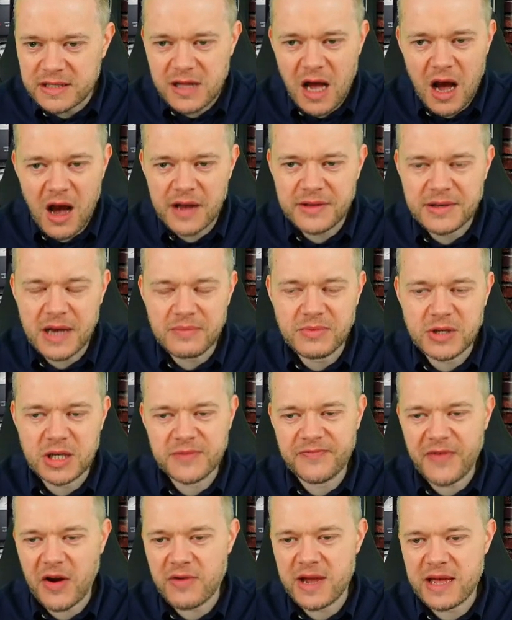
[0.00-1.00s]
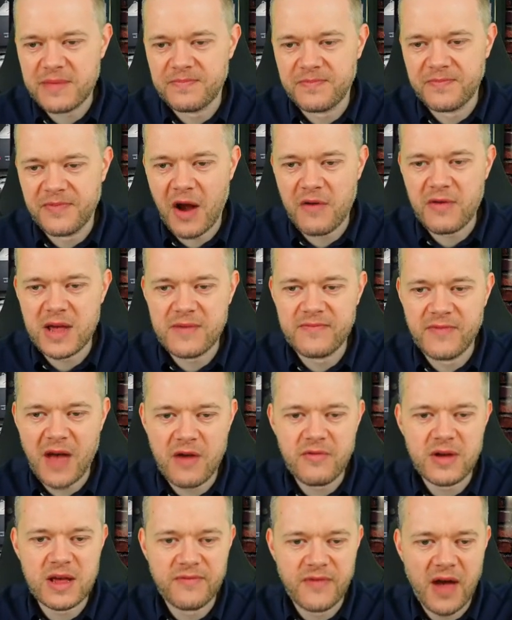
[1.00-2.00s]
No, I, I'm just very, very,
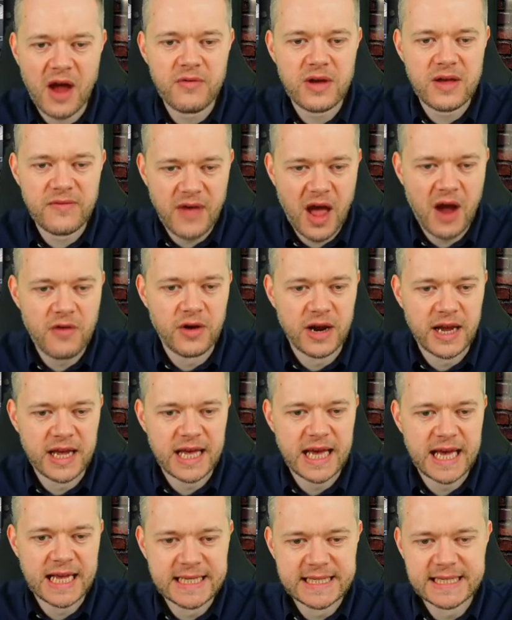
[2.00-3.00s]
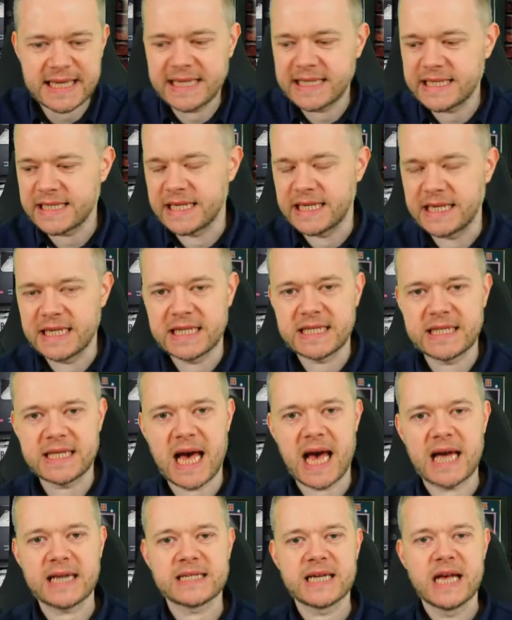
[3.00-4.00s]
very, very, very insistent
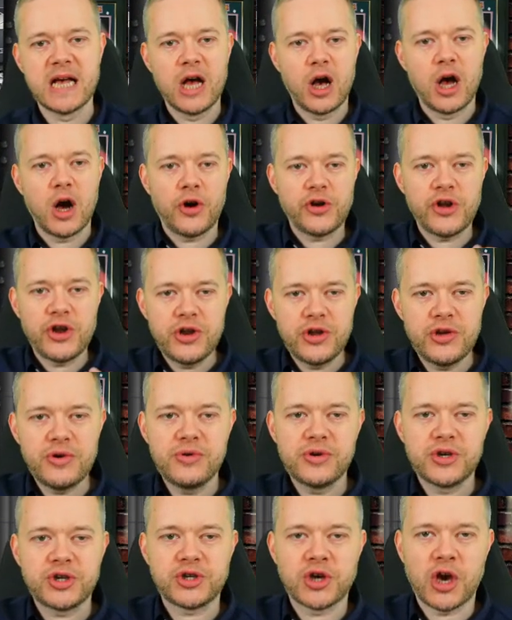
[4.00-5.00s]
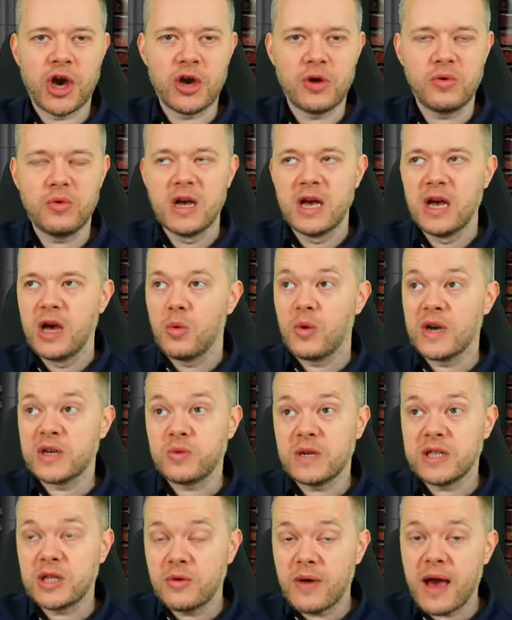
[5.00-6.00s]
that on a news show, which we
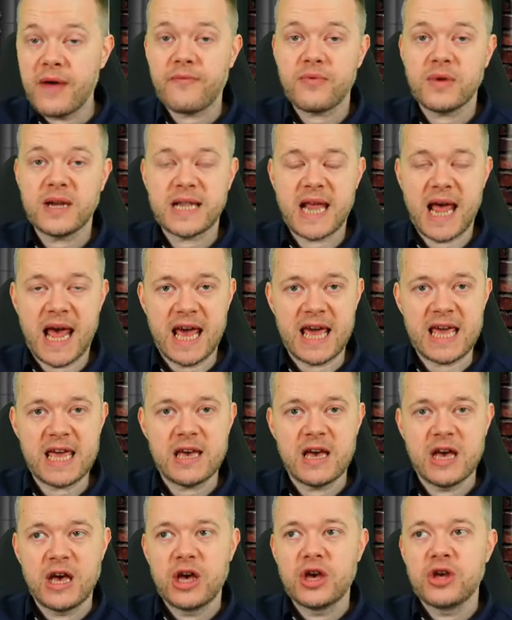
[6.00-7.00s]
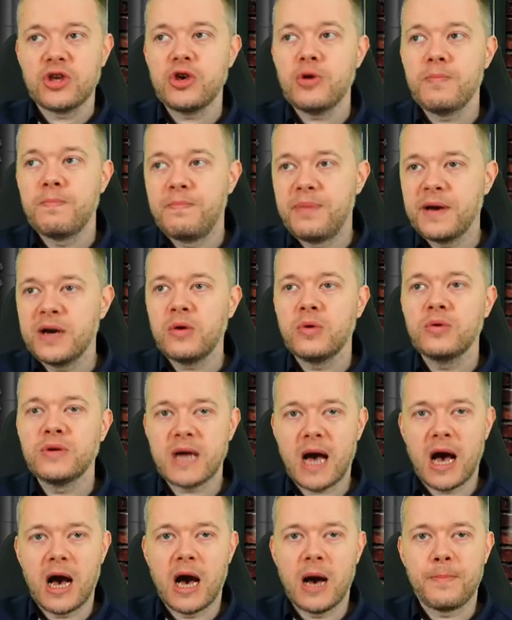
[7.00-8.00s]
do every day, you build
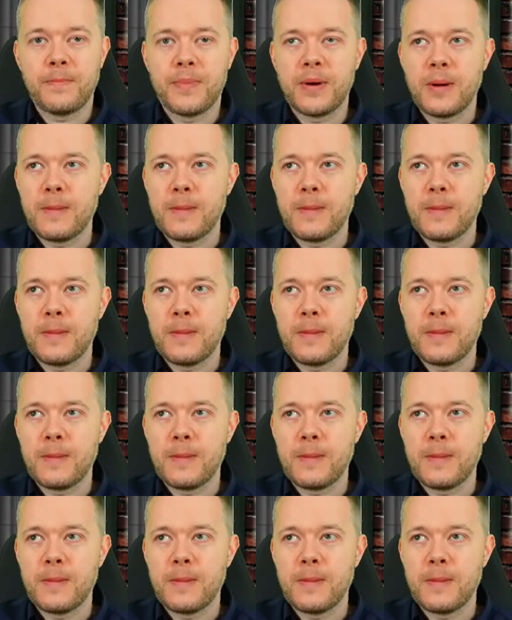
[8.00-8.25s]
up